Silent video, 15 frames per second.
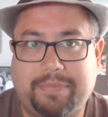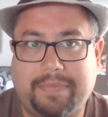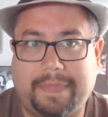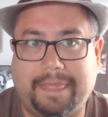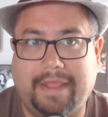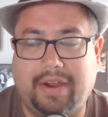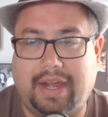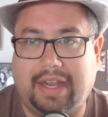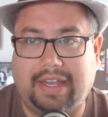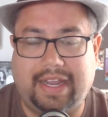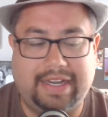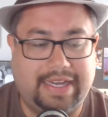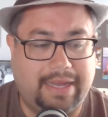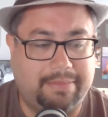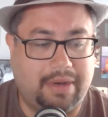You know, I laid
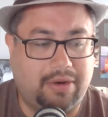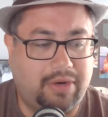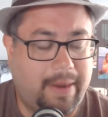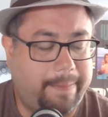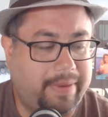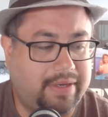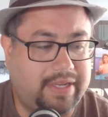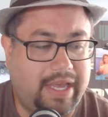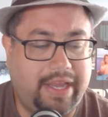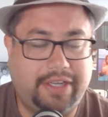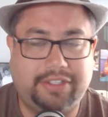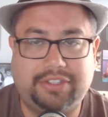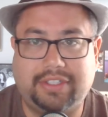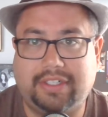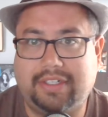down my
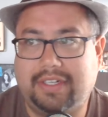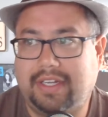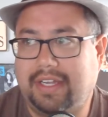reputation.